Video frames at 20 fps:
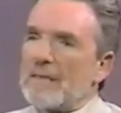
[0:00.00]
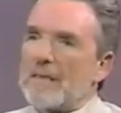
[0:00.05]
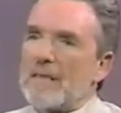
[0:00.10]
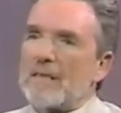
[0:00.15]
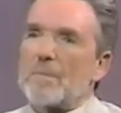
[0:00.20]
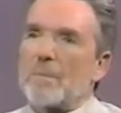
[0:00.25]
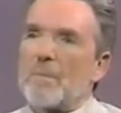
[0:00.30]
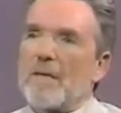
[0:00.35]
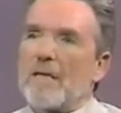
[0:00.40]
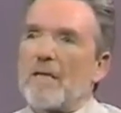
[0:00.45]

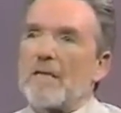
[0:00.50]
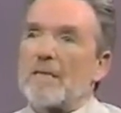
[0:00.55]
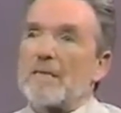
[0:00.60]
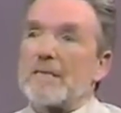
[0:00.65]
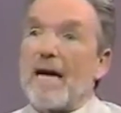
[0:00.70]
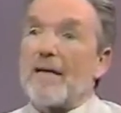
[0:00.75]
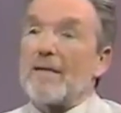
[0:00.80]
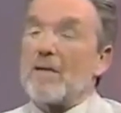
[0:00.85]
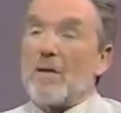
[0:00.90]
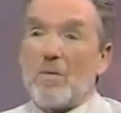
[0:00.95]
this
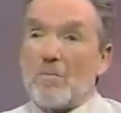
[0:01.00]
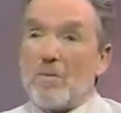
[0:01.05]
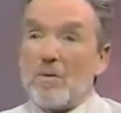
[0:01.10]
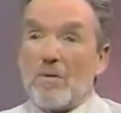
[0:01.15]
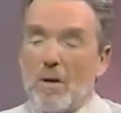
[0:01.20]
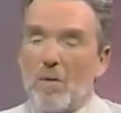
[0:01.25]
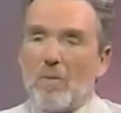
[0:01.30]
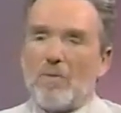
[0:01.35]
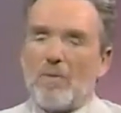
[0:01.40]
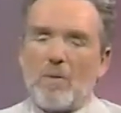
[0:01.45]
because I don't
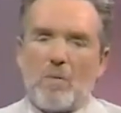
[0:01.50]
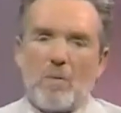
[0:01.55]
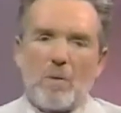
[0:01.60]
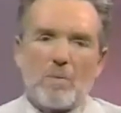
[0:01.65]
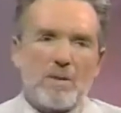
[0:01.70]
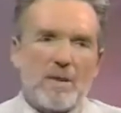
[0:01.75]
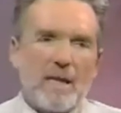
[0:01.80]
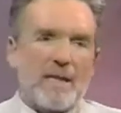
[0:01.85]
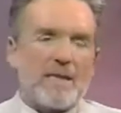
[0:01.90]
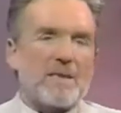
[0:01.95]
know the
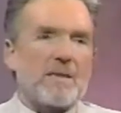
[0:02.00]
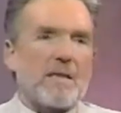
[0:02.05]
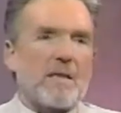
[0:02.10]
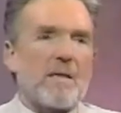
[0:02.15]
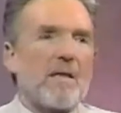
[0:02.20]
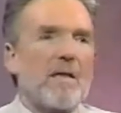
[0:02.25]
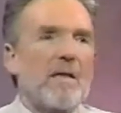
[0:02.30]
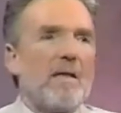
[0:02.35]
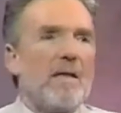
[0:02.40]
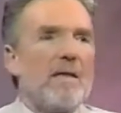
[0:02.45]

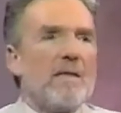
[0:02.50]
quotation.